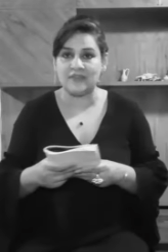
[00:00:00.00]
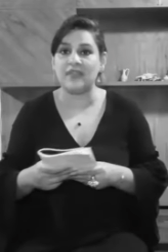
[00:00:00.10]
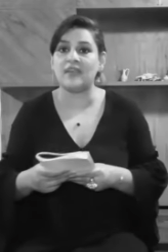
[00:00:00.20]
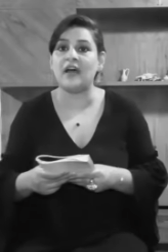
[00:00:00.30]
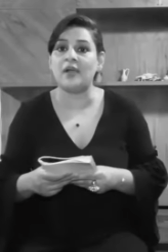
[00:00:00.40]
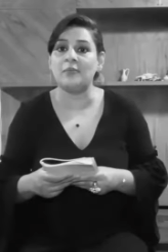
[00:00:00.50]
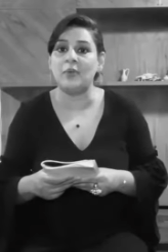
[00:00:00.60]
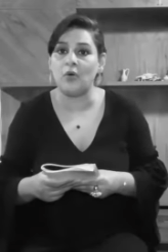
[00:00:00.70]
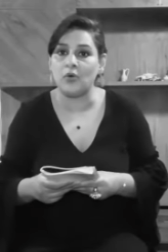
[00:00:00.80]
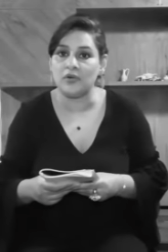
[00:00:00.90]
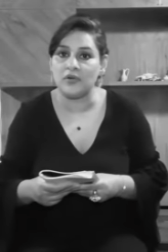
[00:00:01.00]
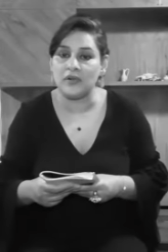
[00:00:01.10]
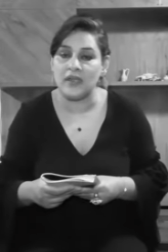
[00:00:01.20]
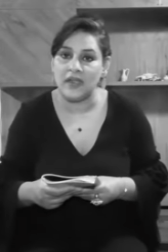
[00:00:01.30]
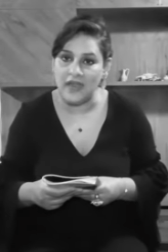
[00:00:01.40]
There are more
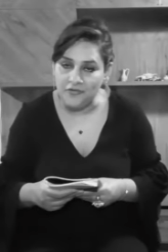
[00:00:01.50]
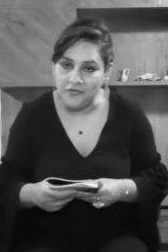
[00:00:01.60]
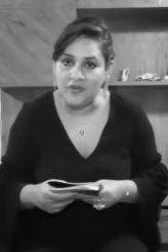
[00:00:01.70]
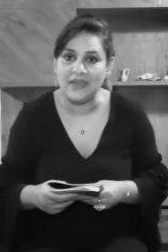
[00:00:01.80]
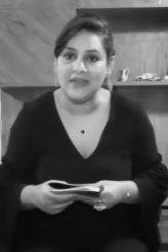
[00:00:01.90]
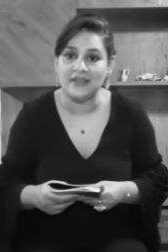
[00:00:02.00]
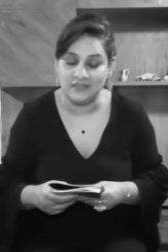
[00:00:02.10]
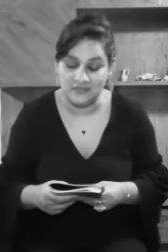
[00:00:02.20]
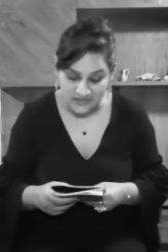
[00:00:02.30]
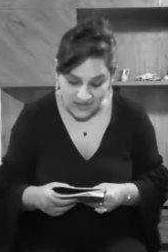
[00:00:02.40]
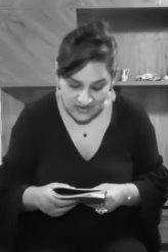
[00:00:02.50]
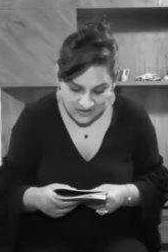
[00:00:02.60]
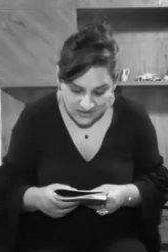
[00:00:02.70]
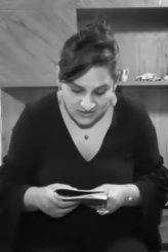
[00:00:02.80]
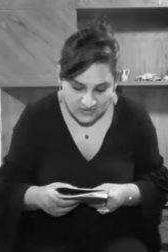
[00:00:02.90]
every
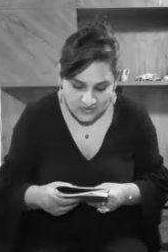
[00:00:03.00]
day,